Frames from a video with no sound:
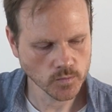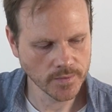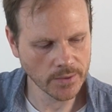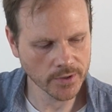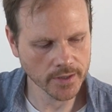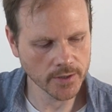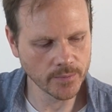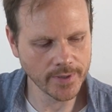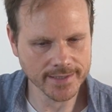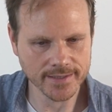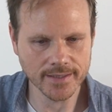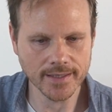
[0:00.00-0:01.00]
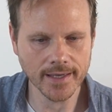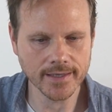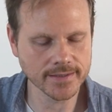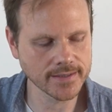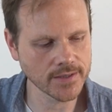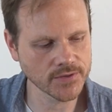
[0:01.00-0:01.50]
Now we're going to go back to the
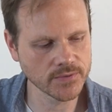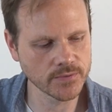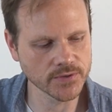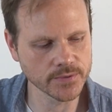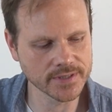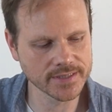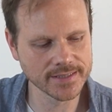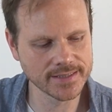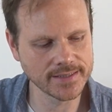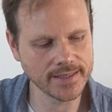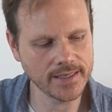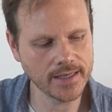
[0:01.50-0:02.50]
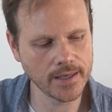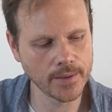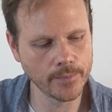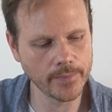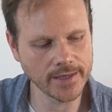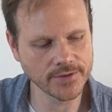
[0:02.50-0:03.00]
A section, which was C
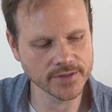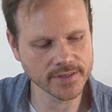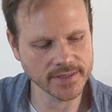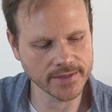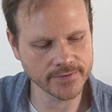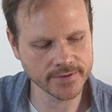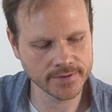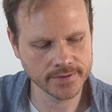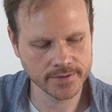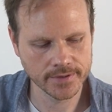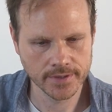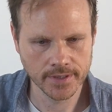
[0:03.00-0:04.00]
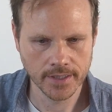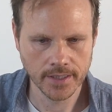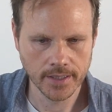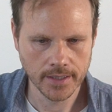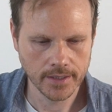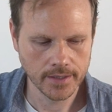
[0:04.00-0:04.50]
major 7,
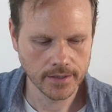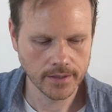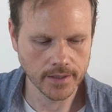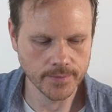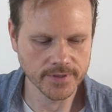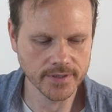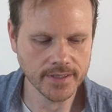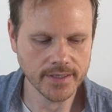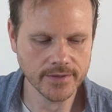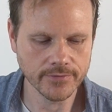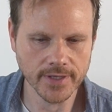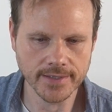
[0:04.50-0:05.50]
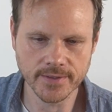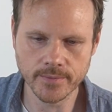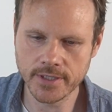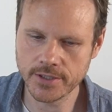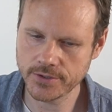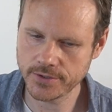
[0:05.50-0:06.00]
up to the E flat
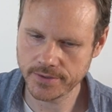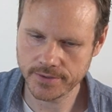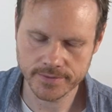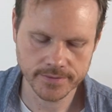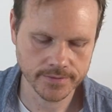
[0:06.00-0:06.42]
diminished,